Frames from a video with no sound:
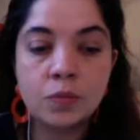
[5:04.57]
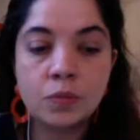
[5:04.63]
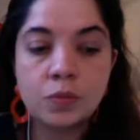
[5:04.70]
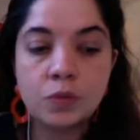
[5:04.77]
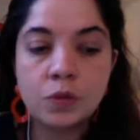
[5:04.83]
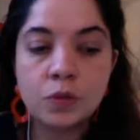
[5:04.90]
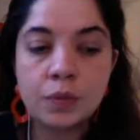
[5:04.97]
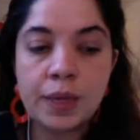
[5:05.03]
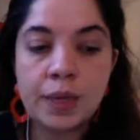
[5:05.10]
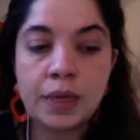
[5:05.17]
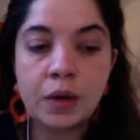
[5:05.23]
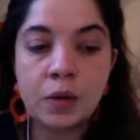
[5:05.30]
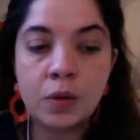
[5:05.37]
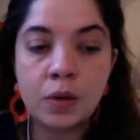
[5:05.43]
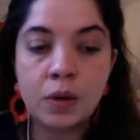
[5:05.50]
to make it
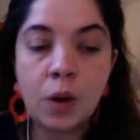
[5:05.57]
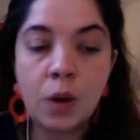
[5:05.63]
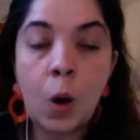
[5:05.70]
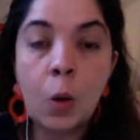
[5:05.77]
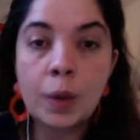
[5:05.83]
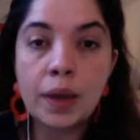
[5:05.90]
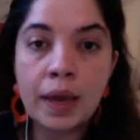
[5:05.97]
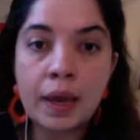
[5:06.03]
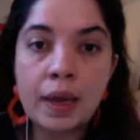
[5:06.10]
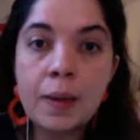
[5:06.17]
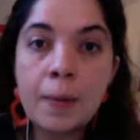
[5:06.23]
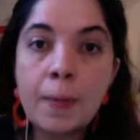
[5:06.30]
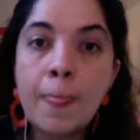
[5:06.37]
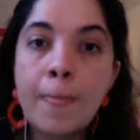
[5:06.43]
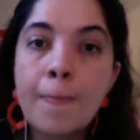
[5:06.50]
look okay
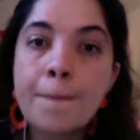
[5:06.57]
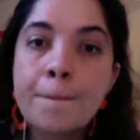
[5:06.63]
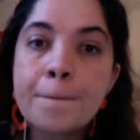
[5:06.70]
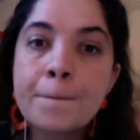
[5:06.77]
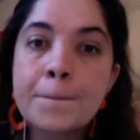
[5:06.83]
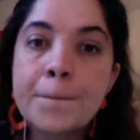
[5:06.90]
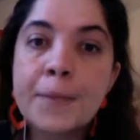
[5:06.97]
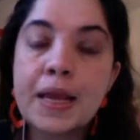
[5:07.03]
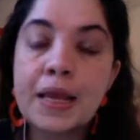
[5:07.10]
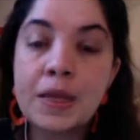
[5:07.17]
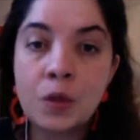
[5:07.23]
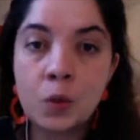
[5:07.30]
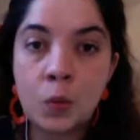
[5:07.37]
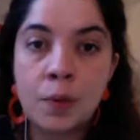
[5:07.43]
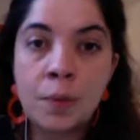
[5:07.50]

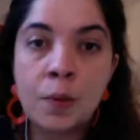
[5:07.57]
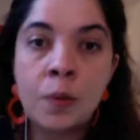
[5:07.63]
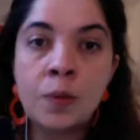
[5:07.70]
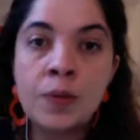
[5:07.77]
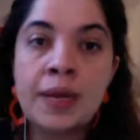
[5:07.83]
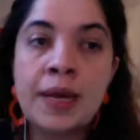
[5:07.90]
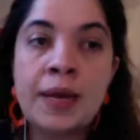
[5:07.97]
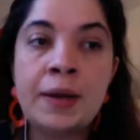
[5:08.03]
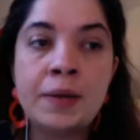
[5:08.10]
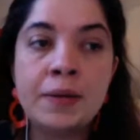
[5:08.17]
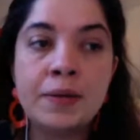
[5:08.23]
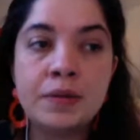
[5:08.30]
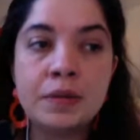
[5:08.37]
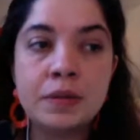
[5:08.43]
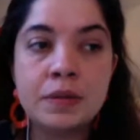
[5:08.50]
and doable, that
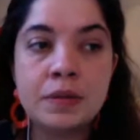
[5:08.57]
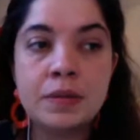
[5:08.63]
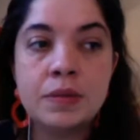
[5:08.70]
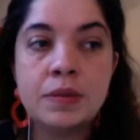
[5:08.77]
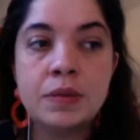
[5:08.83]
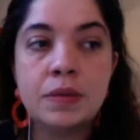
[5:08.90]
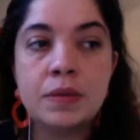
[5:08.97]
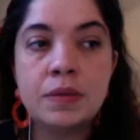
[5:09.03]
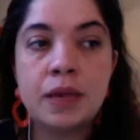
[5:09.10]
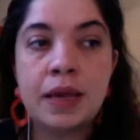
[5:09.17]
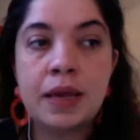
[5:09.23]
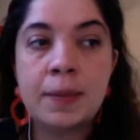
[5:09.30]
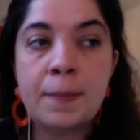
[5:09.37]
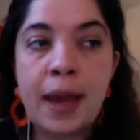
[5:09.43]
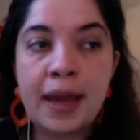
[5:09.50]

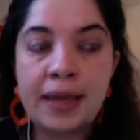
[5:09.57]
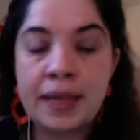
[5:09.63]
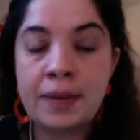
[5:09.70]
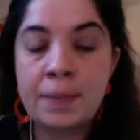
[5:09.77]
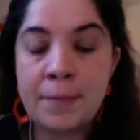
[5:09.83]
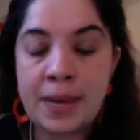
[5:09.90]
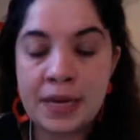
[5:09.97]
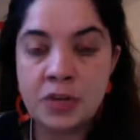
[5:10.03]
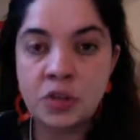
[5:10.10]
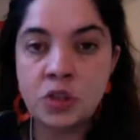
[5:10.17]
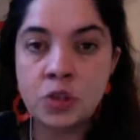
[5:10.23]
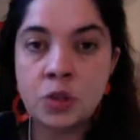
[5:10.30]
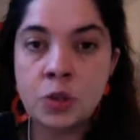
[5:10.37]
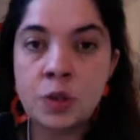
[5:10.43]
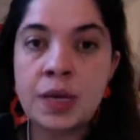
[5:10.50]
I can manage
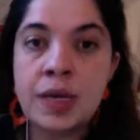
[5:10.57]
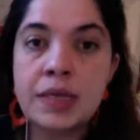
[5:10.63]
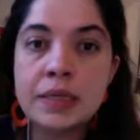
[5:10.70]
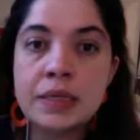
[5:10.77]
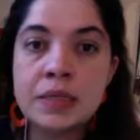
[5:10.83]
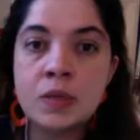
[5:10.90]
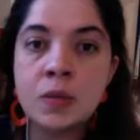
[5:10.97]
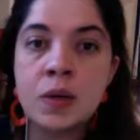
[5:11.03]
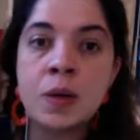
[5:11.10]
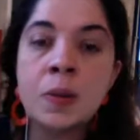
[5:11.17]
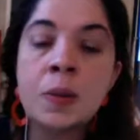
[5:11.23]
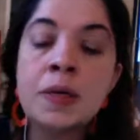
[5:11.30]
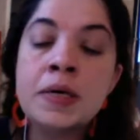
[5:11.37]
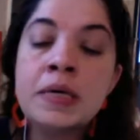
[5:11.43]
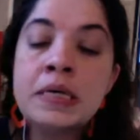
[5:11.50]
to do that as well.
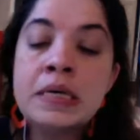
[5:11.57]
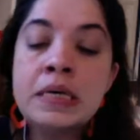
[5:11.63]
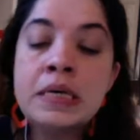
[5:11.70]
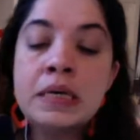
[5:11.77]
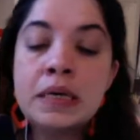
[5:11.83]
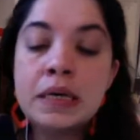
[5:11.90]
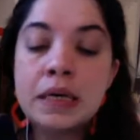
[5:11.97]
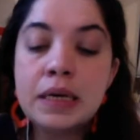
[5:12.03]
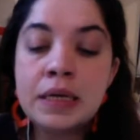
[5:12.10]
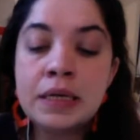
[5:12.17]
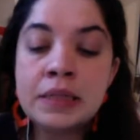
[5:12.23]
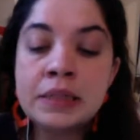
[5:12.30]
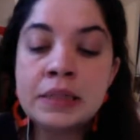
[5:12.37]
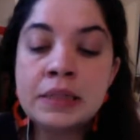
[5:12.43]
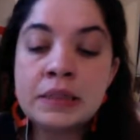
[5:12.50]

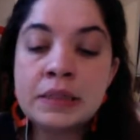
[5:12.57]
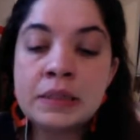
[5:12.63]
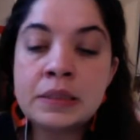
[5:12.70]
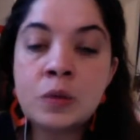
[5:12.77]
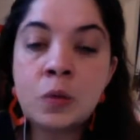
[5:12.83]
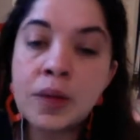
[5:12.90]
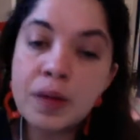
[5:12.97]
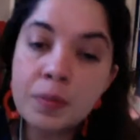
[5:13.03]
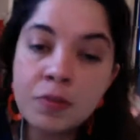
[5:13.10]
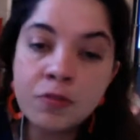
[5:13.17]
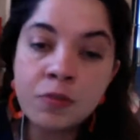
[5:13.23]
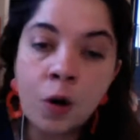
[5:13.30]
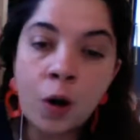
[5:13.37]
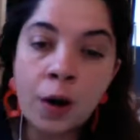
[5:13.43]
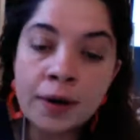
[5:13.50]
And the week
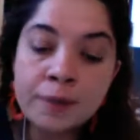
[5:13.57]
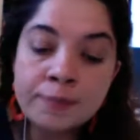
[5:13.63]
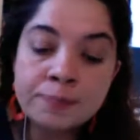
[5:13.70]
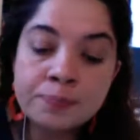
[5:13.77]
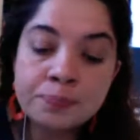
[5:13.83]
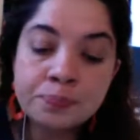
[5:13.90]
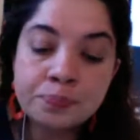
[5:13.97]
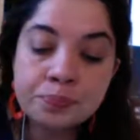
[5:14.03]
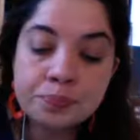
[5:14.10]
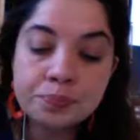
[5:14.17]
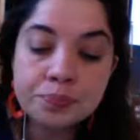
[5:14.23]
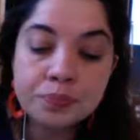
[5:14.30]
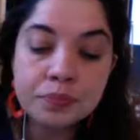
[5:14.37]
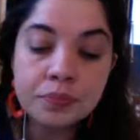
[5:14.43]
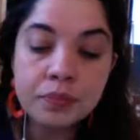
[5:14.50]
before,
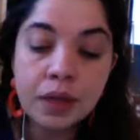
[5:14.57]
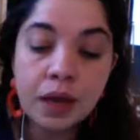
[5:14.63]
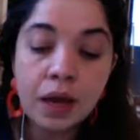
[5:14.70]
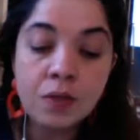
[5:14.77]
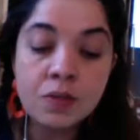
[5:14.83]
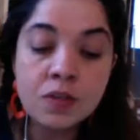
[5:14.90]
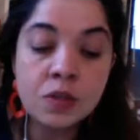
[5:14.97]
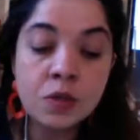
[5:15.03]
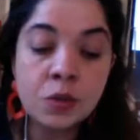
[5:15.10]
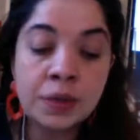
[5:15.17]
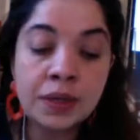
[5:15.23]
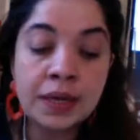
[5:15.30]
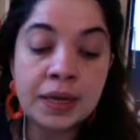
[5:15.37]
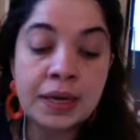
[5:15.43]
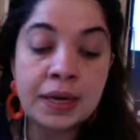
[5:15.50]
I was
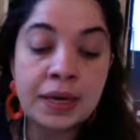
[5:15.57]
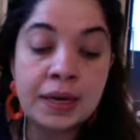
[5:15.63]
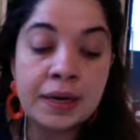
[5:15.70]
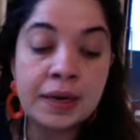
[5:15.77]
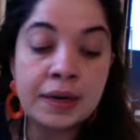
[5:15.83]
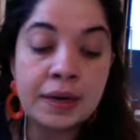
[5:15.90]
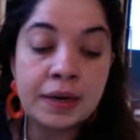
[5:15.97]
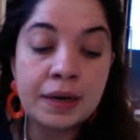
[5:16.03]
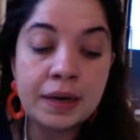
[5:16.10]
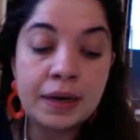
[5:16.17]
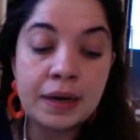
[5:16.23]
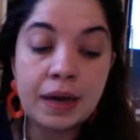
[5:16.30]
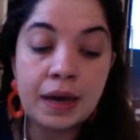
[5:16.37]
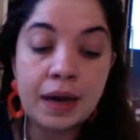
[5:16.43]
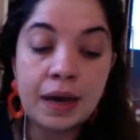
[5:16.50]
doing an
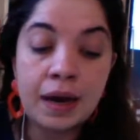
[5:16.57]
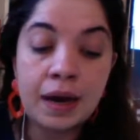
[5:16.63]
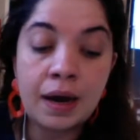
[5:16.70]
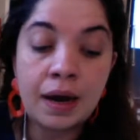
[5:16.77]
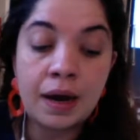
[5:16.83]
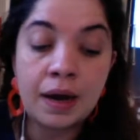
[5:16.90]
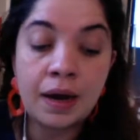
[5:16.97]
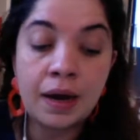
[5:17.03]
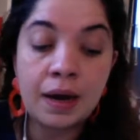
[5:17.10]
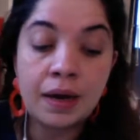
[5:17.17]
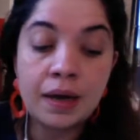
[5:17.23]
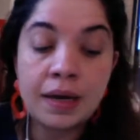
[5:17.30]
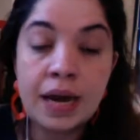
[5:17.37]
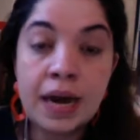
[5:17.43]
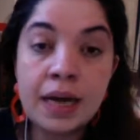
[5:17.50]

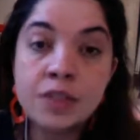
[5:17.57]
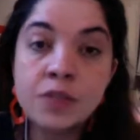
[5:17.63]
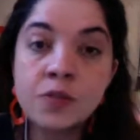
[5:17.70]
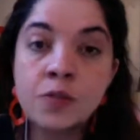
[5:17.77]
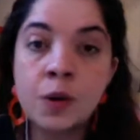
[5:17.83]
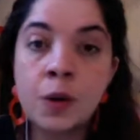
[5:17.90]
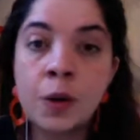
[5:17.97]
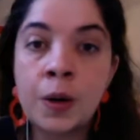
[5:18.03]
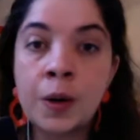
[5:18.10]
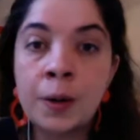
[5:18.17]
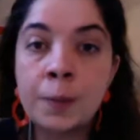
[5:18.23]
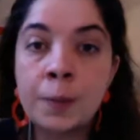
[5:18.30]
art for